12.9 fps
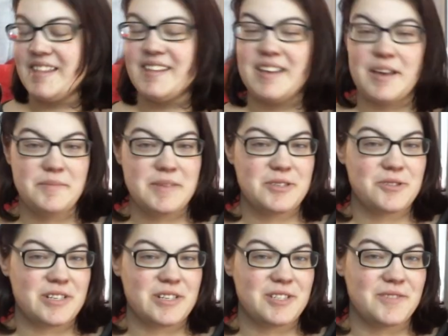
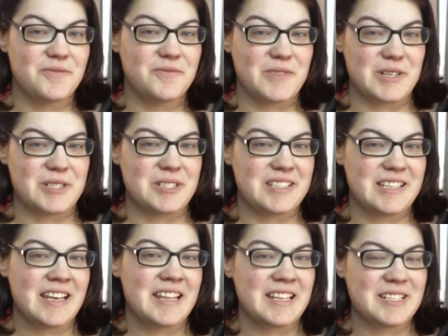administration first.
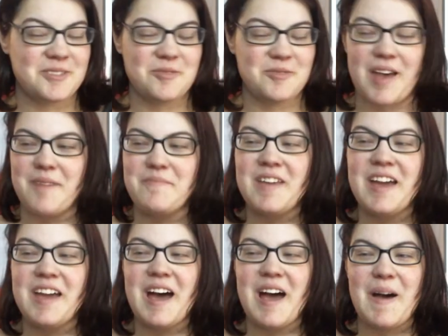Let's do that.
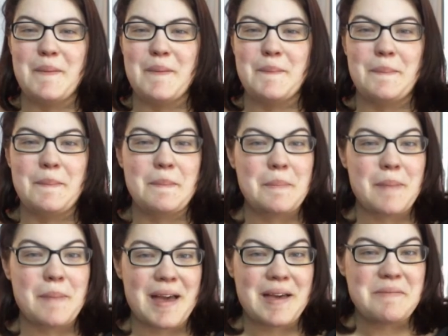Um,
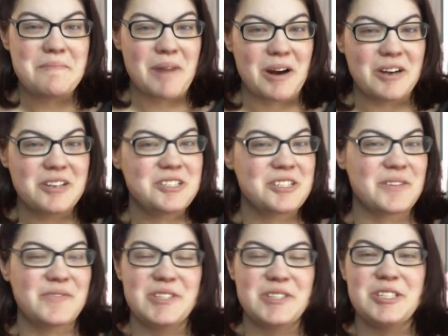Meh March
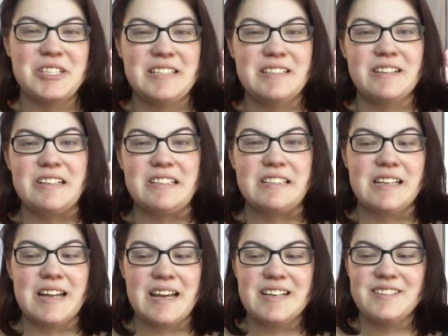officially starts
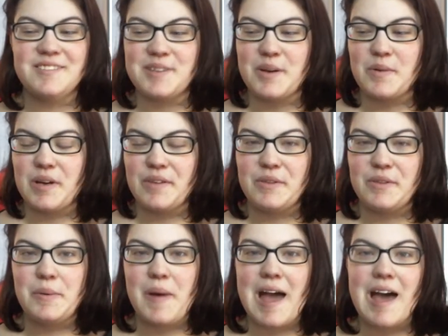today. So if
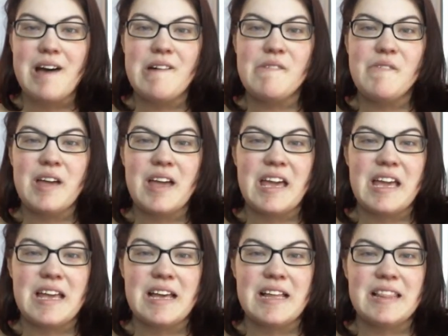you have
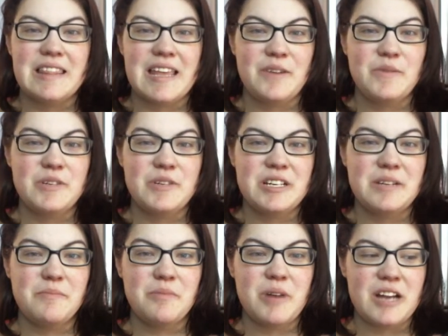a
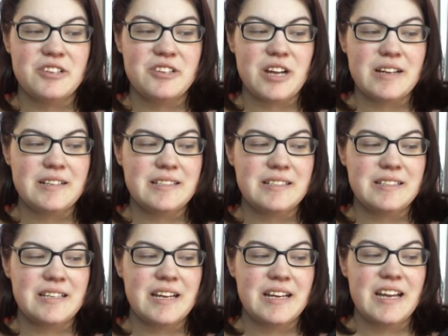languishing project,
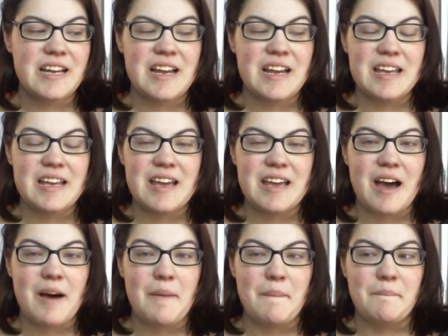
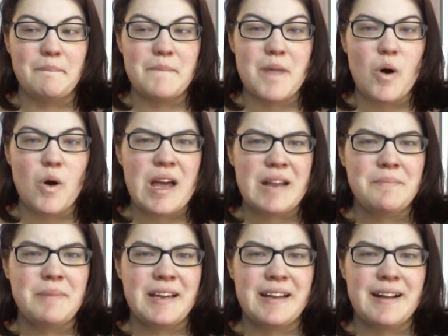Um, go ahead and
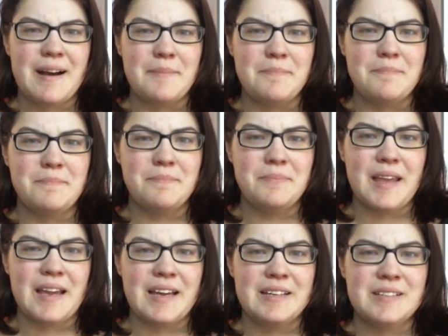pick it up
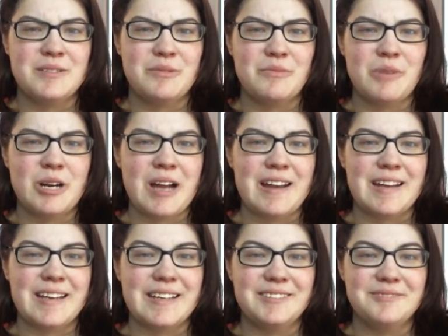and work on
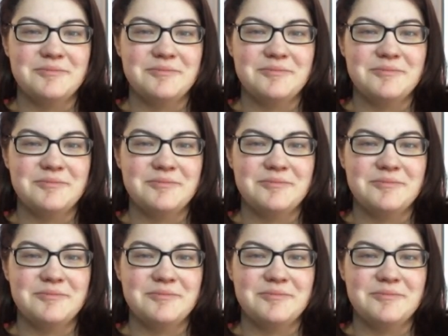it